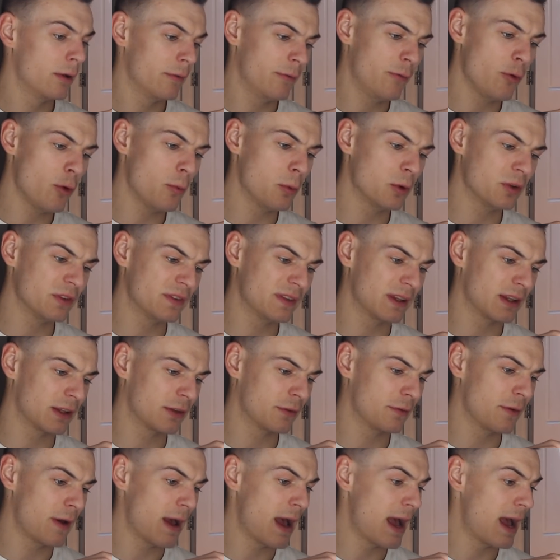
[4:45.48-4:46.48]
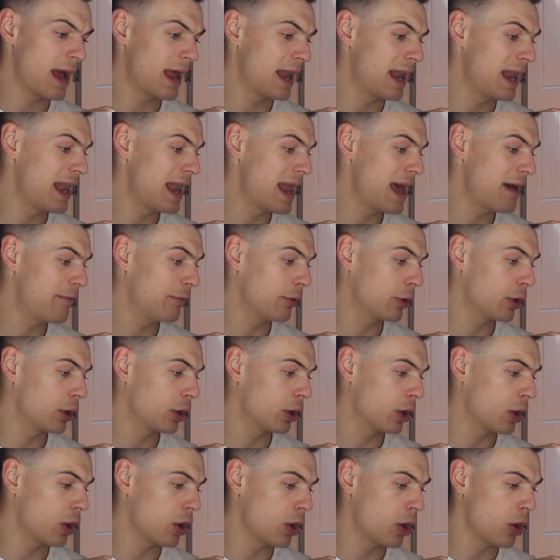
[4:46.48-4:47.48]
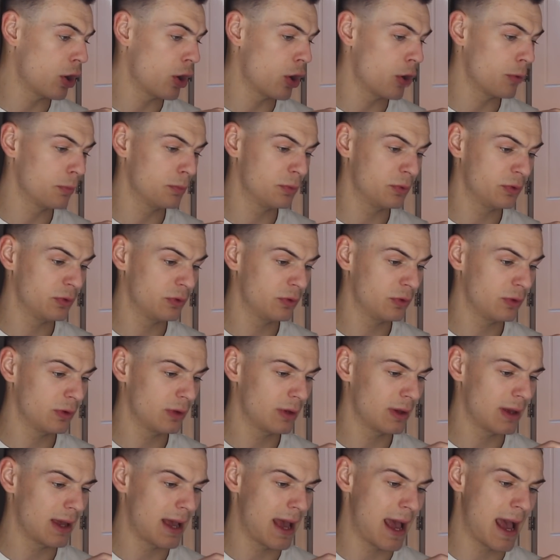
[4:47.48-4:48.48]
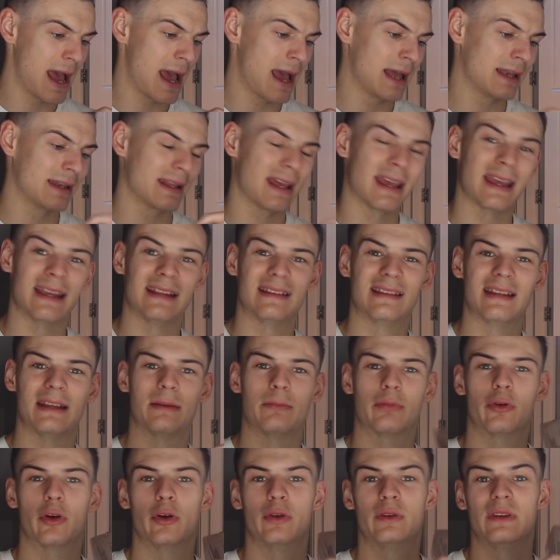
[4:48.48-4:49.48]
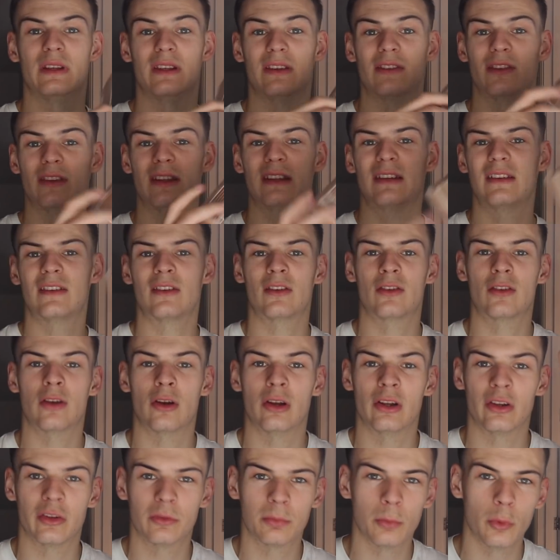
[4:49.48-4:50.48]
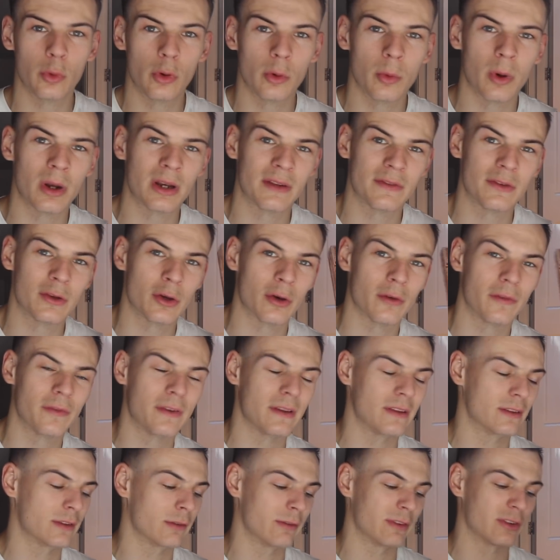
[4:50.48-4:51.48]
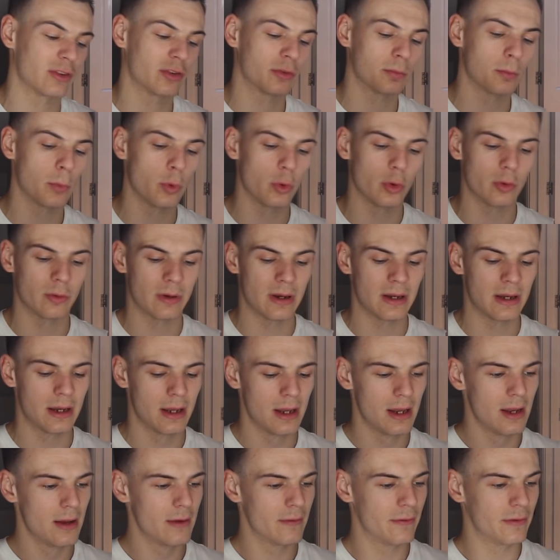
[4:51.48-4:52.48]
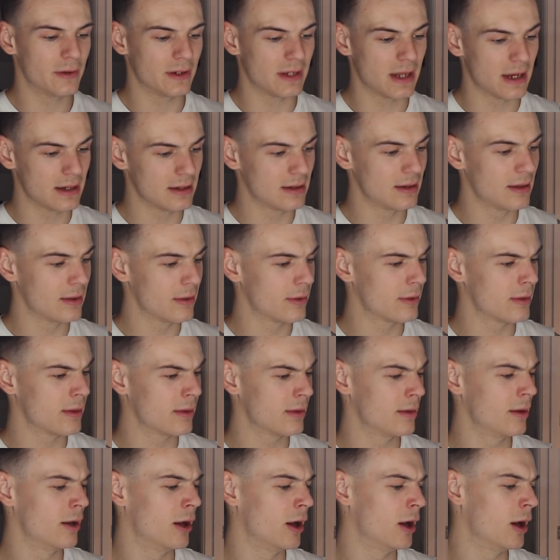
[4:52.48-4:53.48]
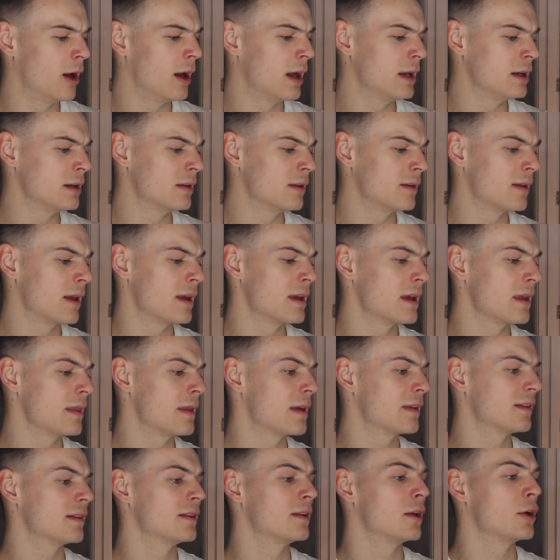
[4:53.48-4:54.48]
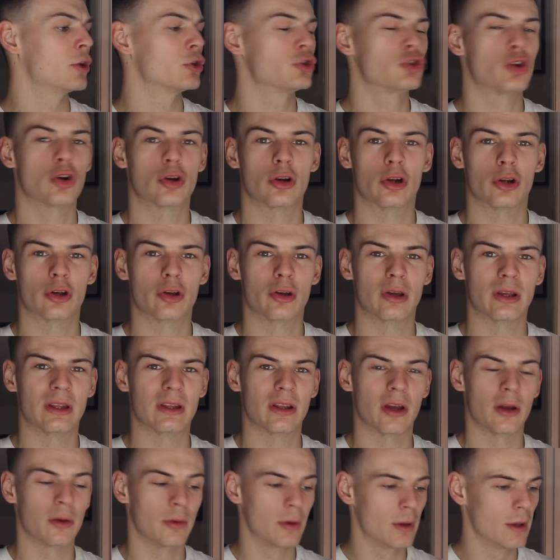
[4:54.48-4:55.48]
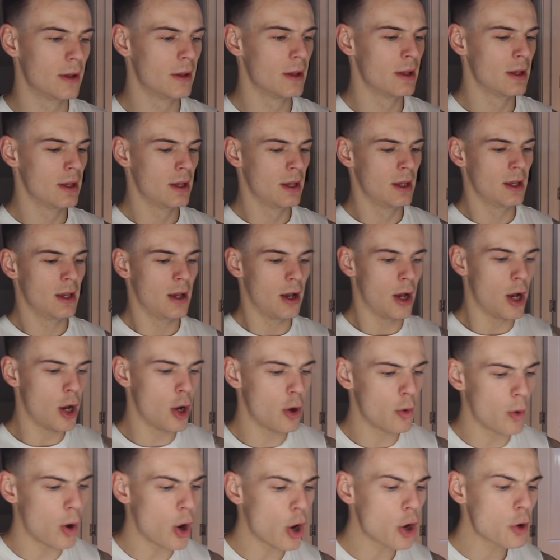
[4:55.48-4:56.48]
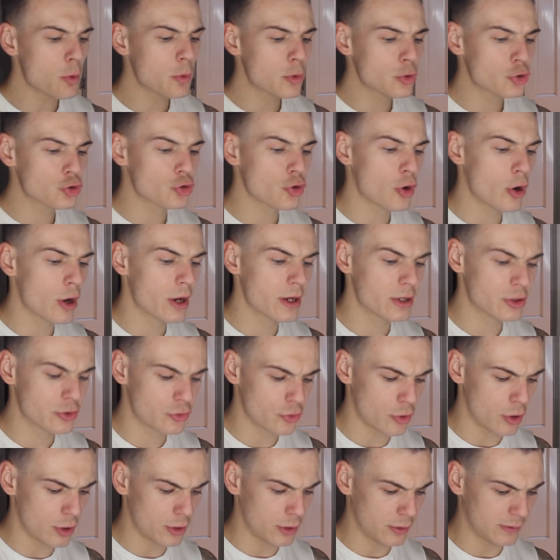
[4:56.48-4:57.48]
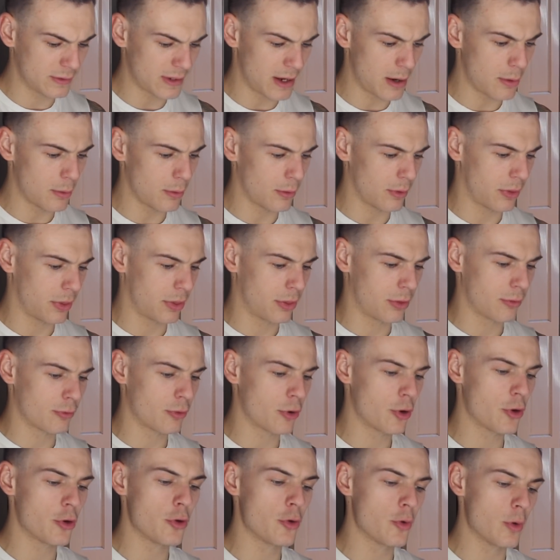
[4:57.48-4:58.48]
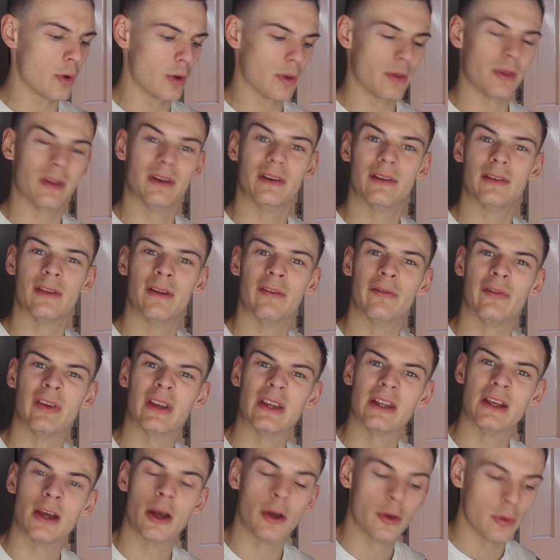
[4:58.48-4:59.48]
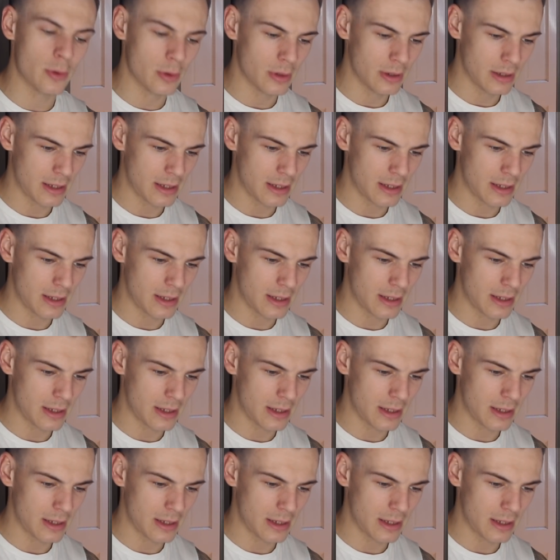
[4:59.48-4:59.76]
4.6 fat, 11 carbs, and 18 protein. So this is a slightly smaller one if you've got to fit something smaller in for the end of the day, and that's in a chocolate cookie dough. I will try and try those out through the video